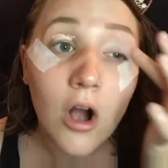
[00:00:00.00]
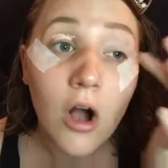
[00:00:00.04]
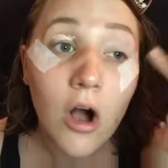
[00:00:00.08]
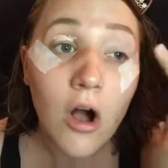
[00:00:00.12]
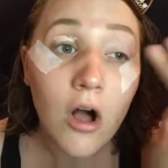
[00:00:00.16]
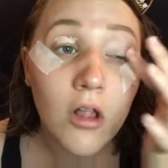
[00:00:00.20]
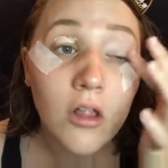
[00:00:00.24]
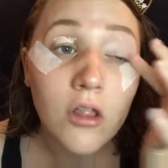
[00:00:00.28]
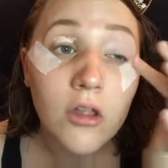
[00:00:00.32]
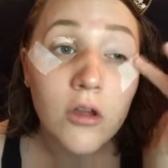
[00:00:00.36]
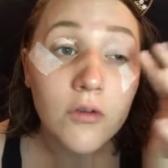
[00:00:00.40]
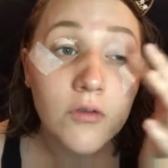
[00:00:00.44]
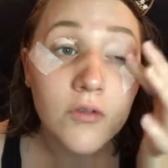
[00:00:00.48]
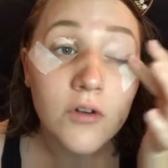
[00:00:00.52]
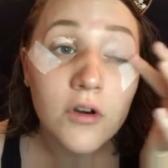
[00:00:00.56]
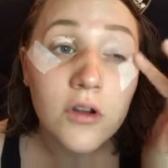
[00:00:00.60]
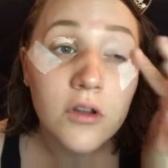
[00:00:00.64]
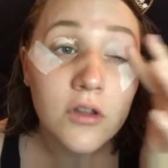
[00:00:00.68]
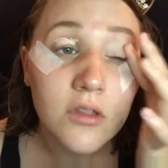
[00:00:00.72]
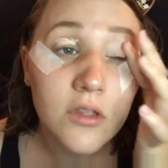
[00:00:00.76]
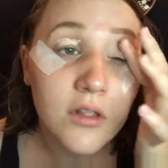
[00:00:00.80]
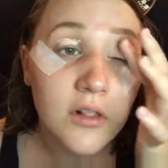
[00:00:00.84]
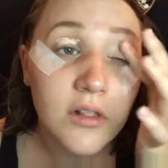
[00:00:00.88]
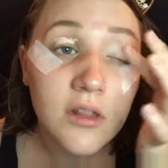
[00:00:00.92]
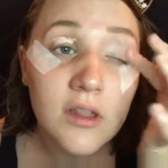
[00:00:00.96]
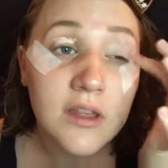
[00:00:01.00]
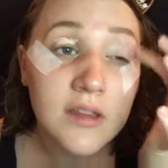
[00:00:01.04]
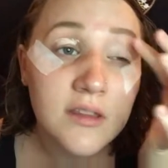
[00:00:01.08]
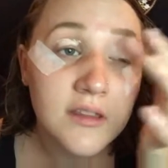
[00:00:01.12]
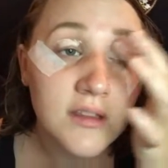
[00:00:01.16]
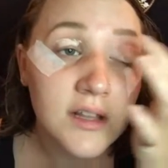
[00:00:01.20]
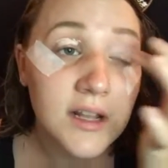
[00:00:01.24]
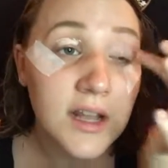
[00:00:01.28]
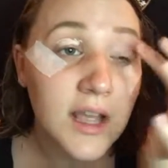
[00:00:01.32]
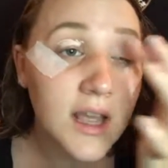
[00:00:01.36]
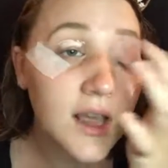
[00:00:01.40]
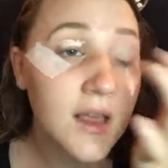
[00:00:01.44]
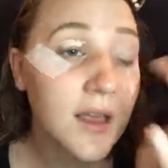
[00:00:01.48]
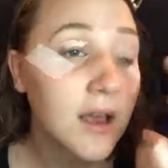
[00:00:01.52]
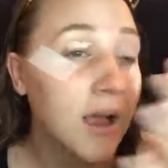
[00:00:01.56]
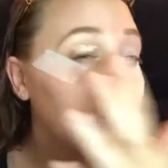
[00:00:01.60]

all over the lid today,